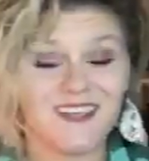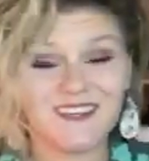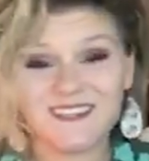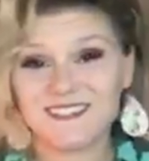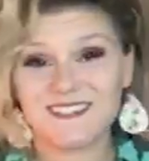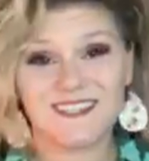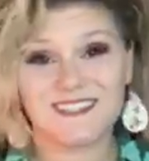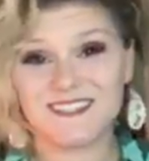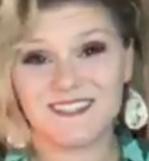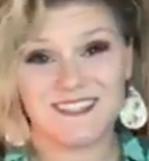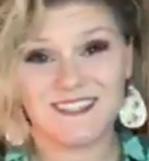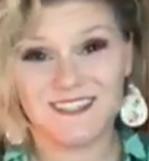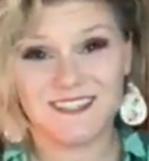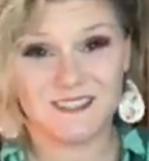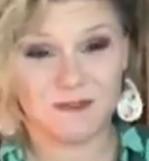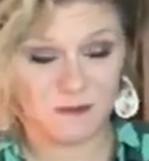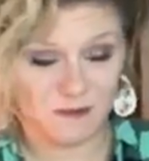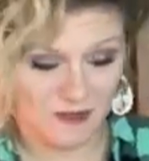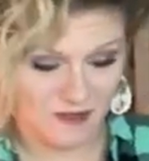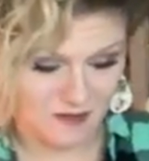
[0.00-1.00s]
and it doesn't need
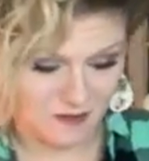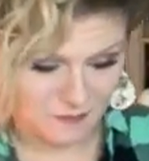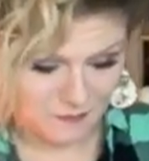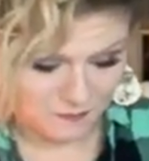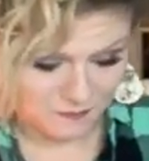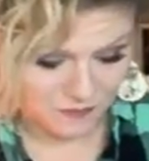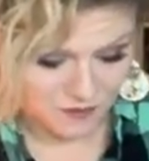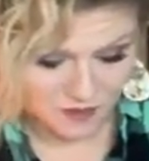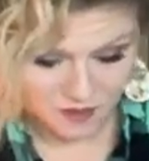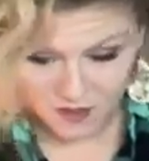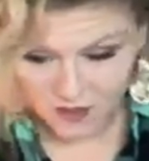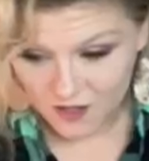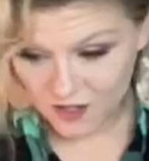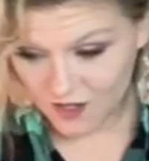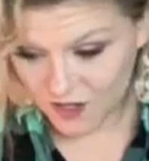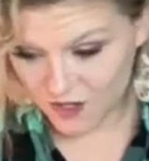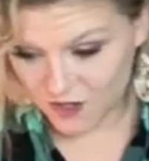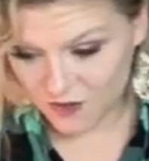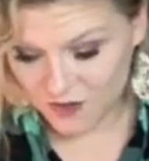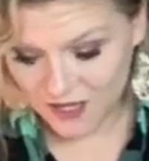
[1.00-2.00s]
to be.
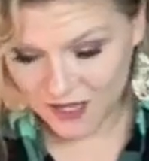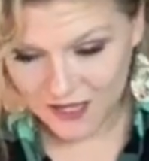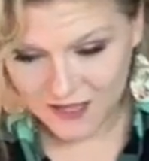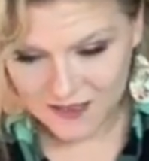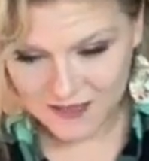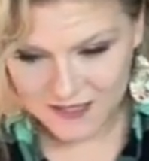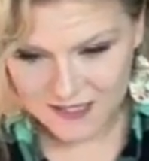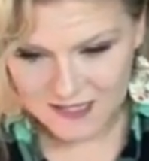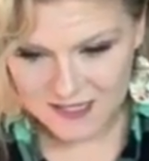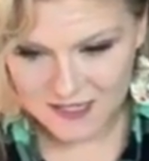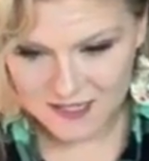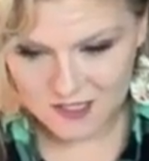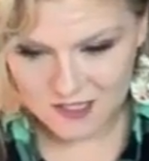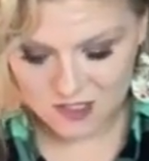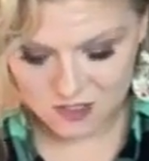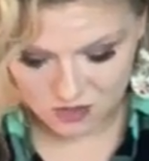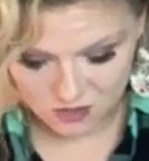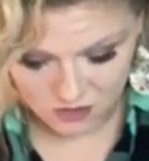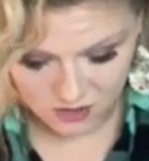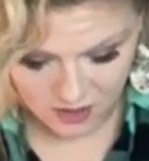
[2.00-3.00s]
Okay, let's get
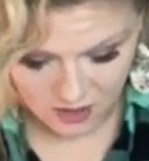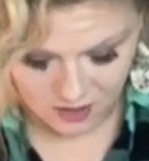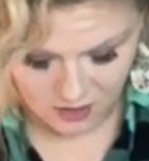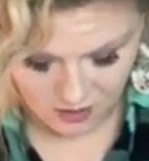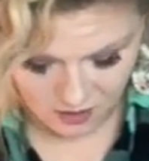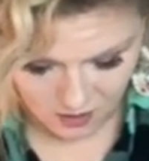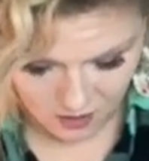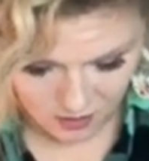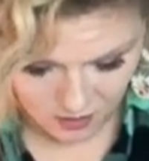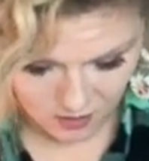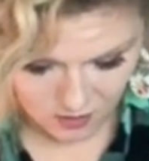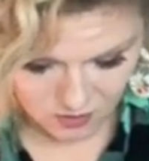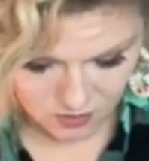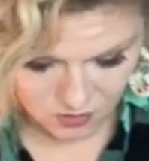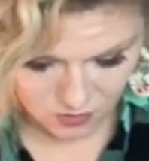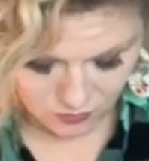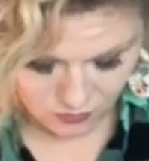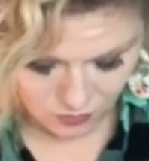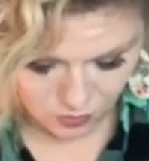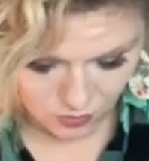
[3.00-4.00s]
started.
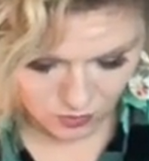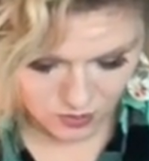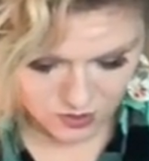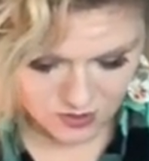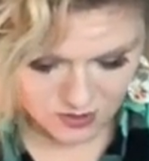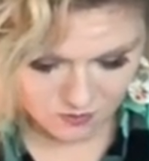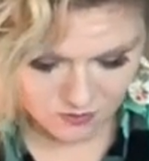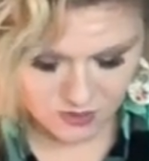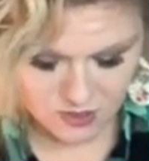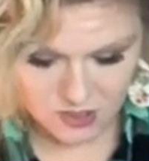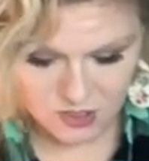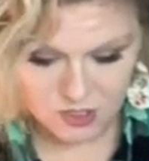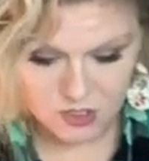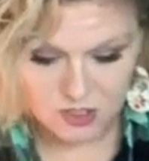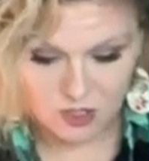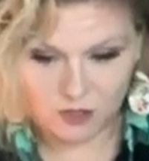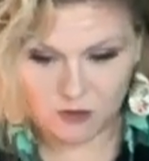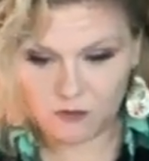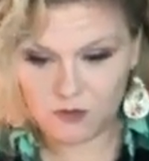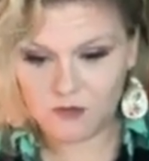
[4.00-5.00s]
So of course I'm going to
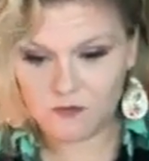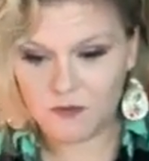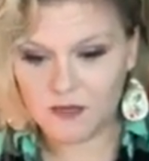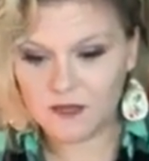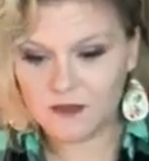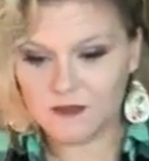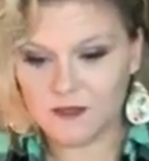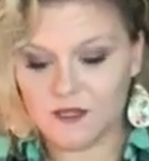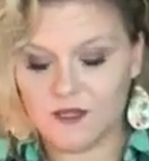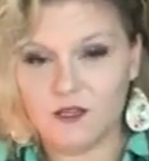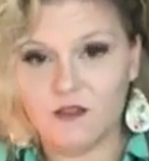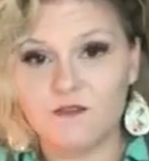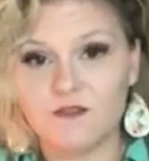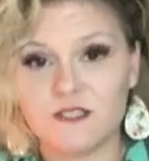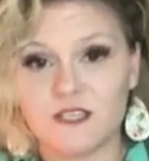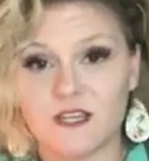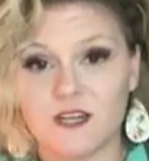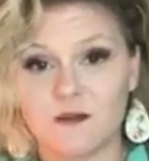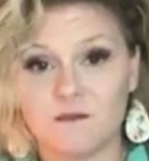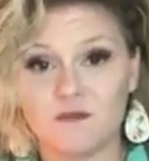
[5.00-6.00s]
start with my
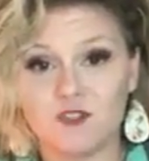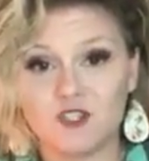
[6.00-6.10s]
leaves, and I'm